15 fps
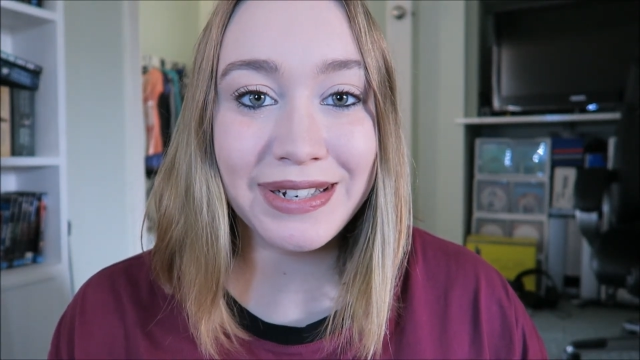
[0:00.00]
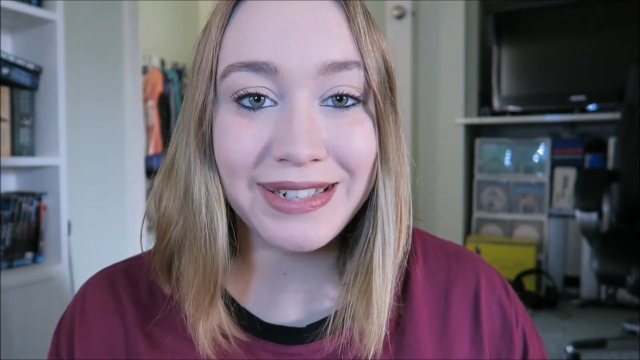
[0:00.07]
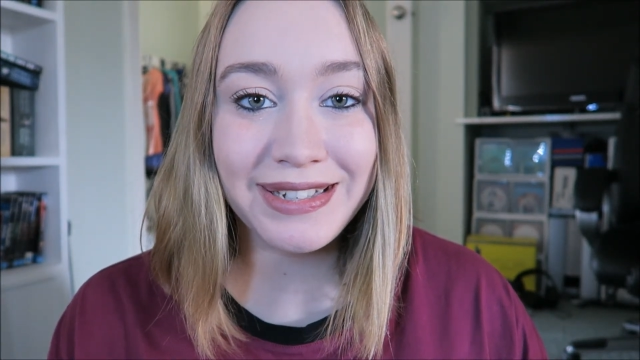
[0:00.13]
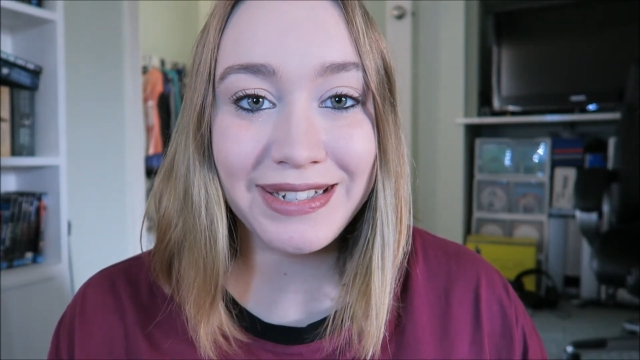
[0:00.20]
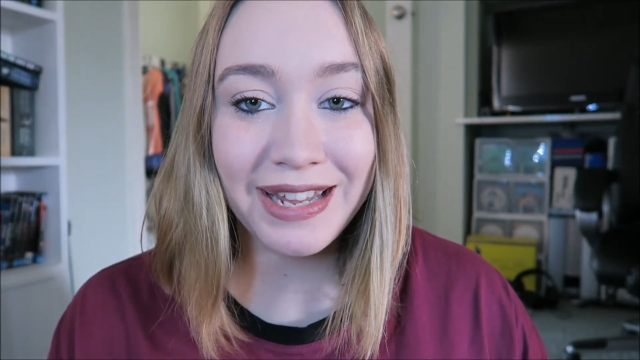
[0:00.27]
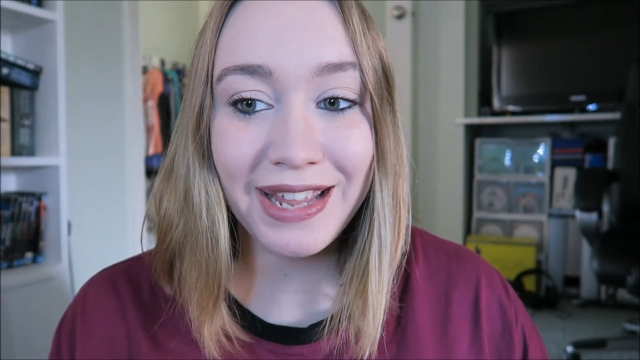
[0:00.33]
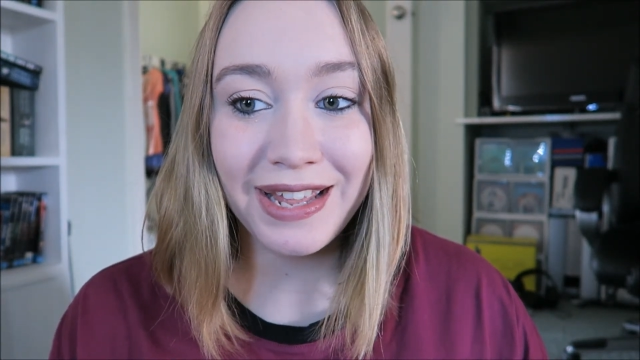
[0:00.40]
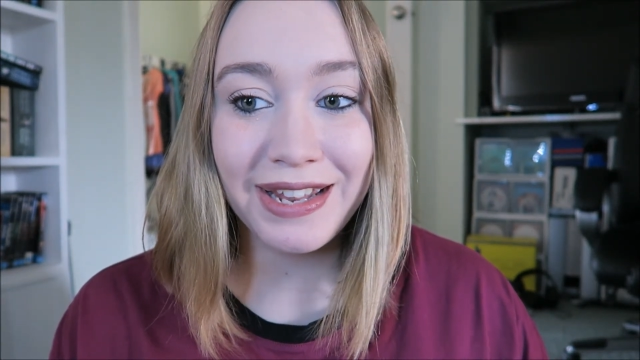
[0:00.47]
going
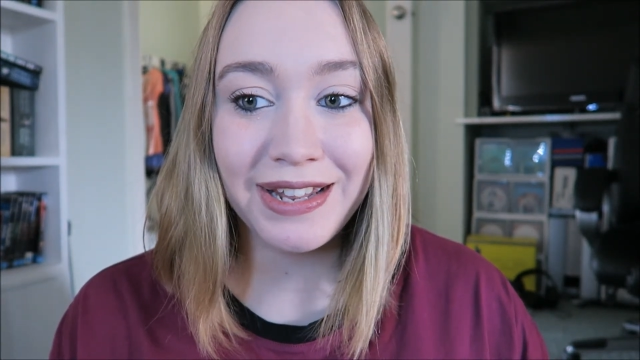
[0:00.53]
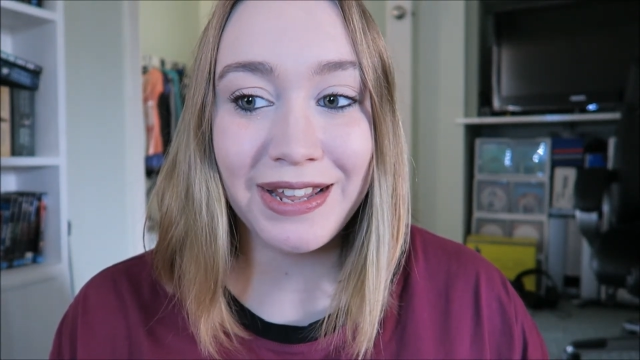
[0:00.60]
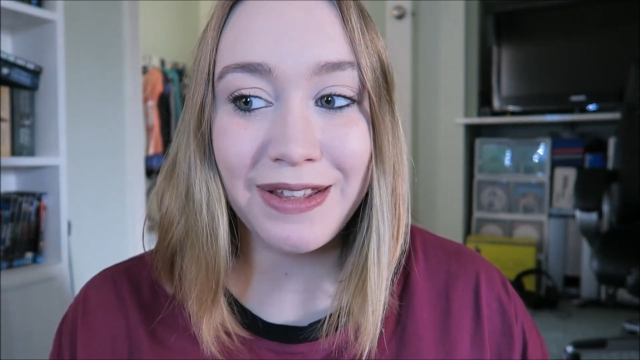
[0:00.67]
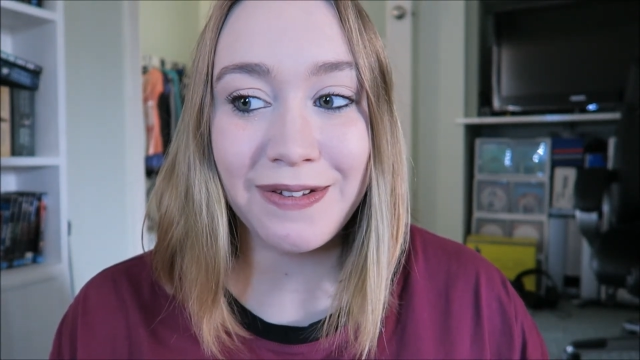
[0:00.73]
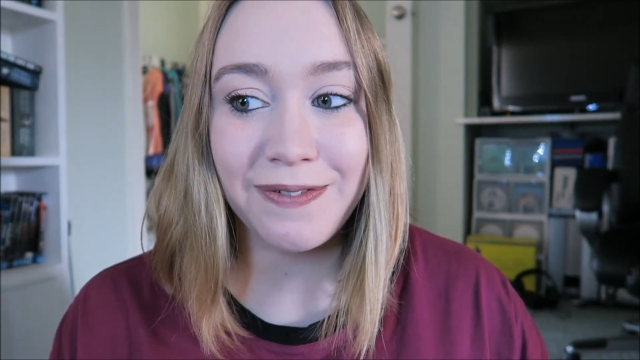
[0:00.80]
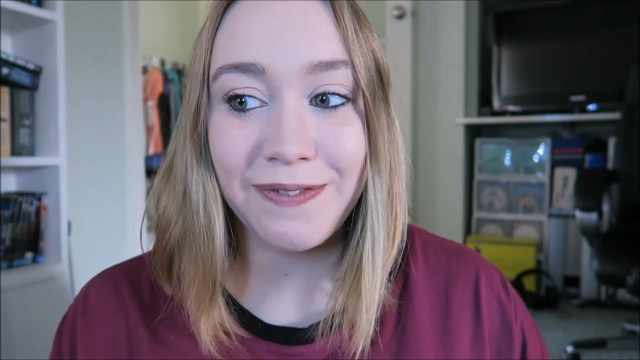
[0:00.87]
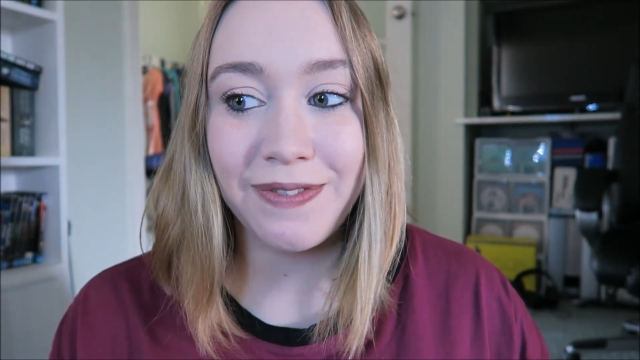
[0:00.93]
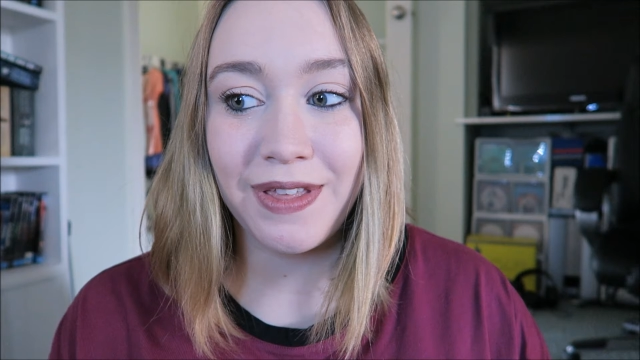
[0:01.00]
to see it
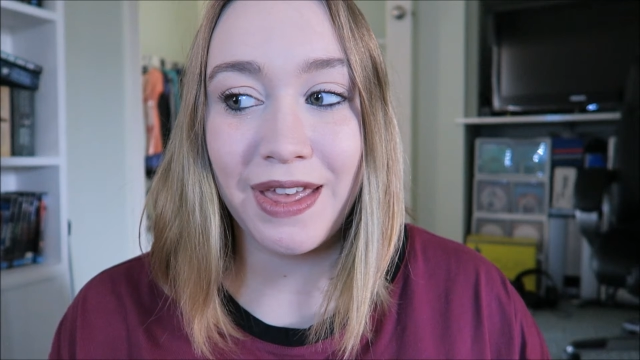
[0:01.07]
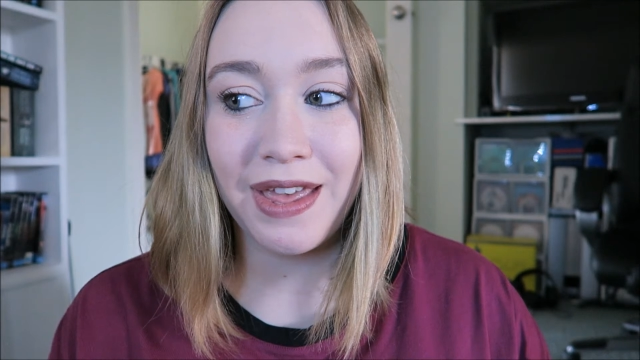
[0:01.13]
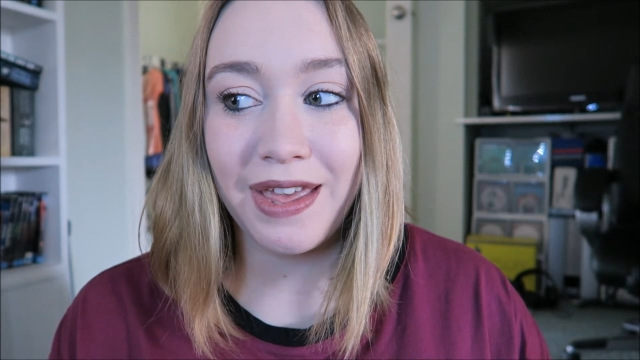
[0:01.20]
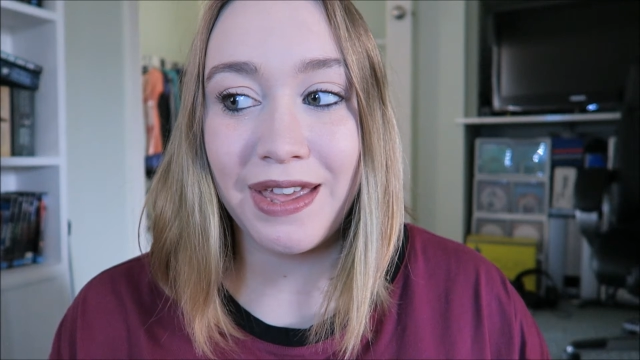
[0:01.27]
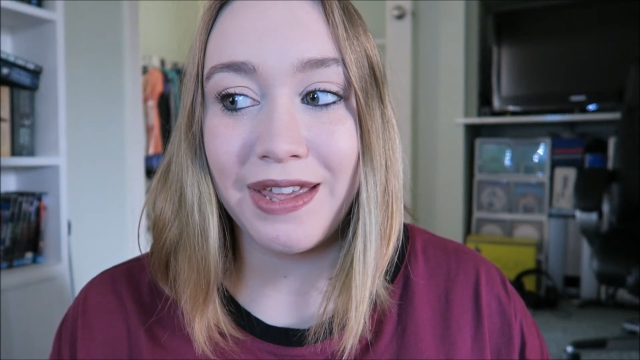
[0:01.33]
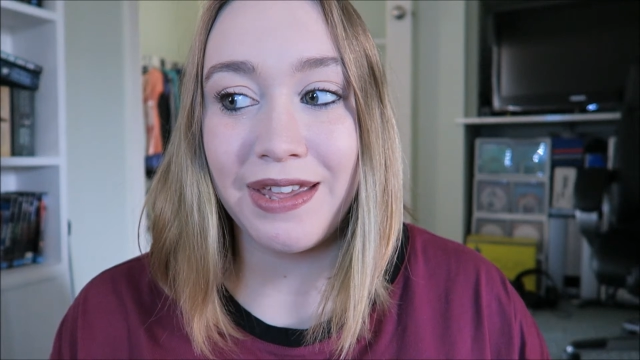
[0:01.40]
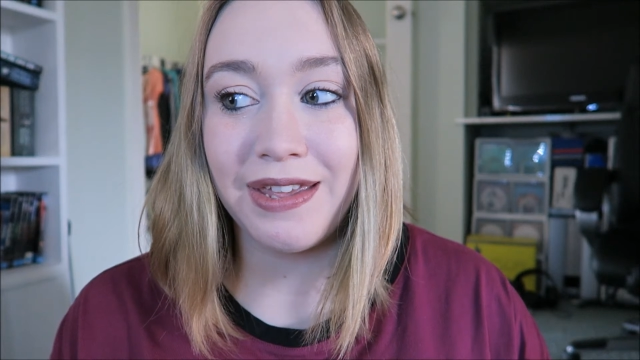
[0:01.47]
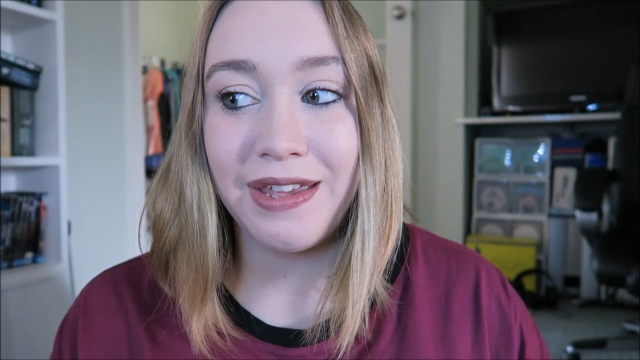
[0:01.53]
if
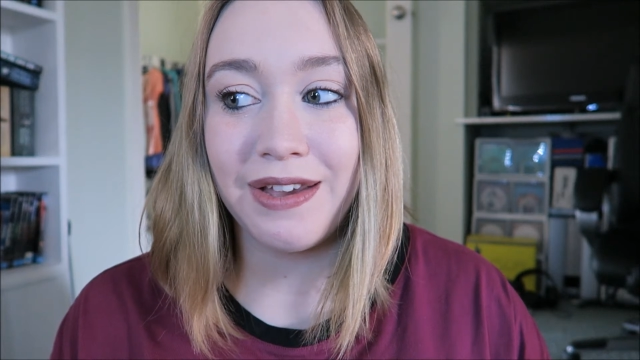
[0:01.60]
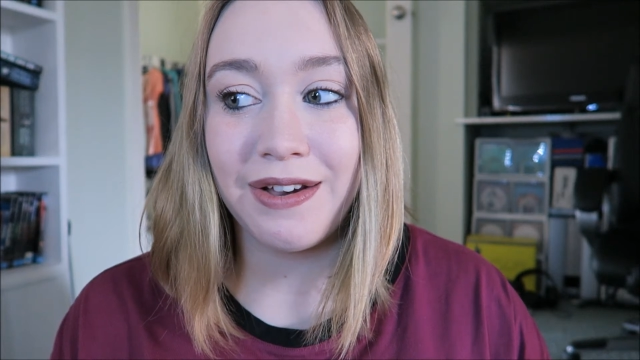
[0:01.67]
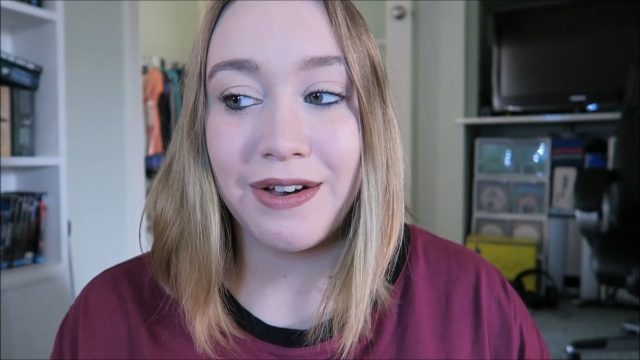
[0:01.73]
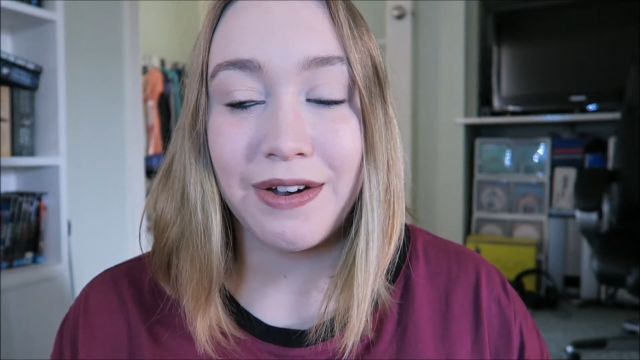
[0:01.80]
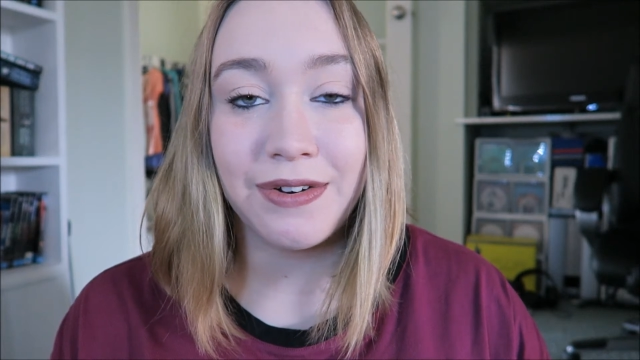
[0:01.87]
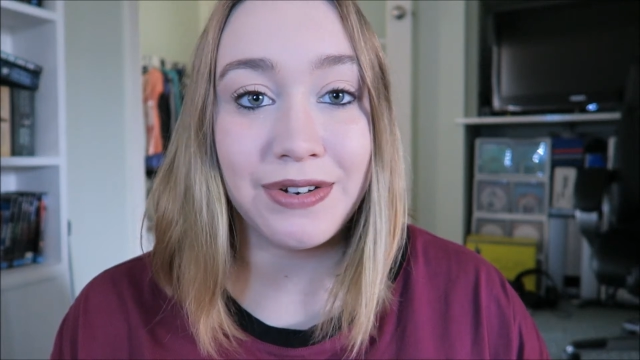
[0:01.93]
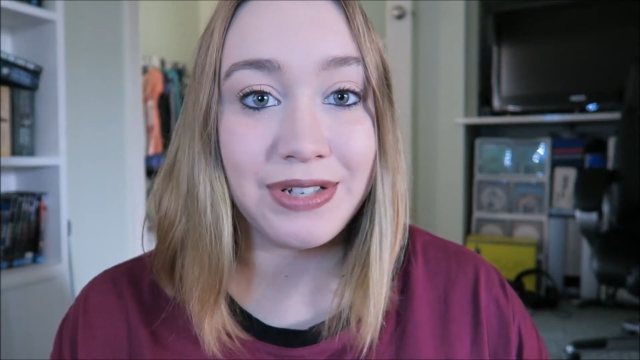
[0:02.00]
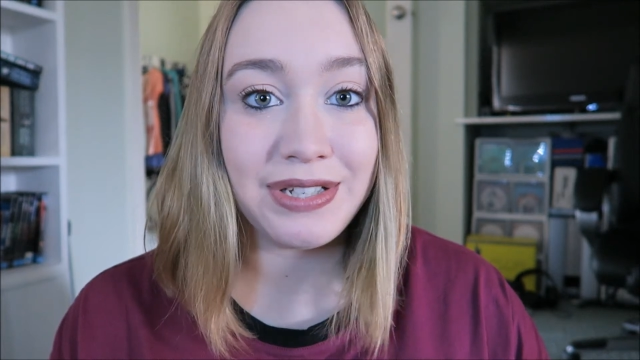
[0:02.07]
they
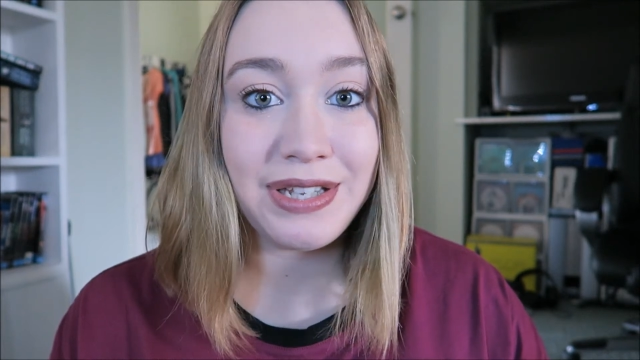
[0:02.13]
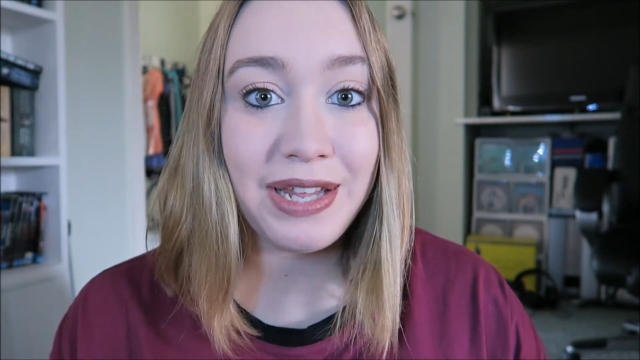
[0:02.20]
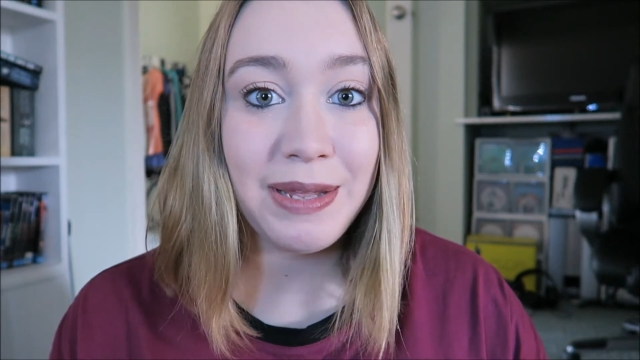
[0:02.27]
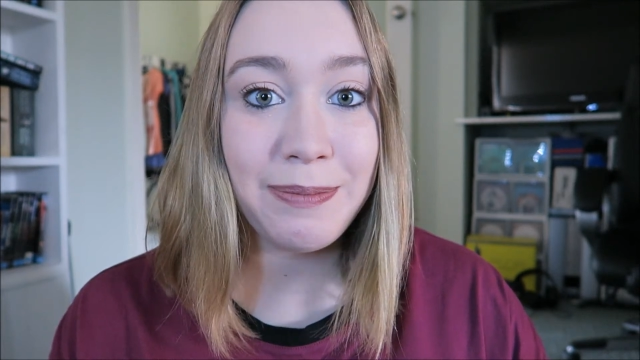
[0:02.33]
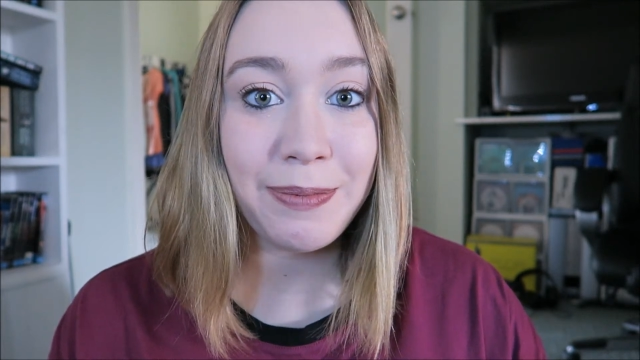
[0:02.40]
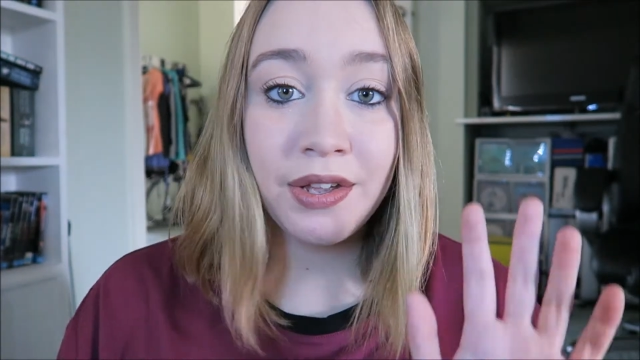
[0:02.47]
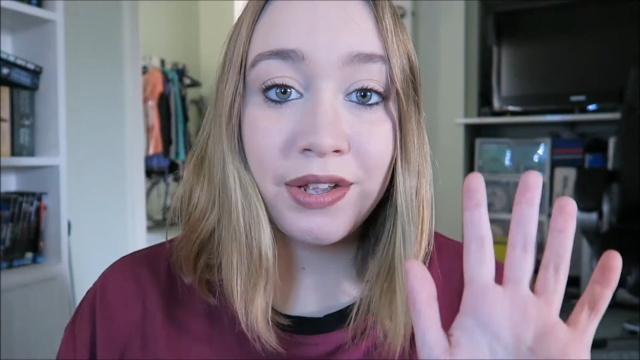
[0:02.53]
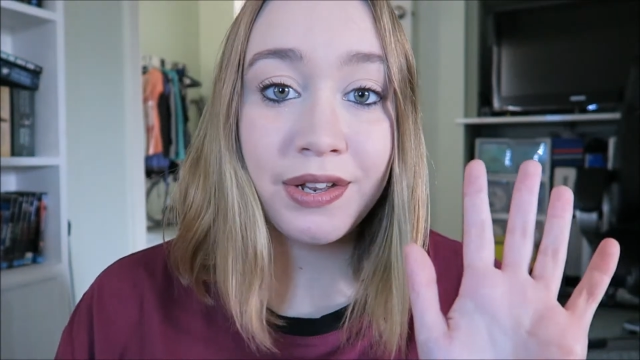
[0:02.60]
are asleep.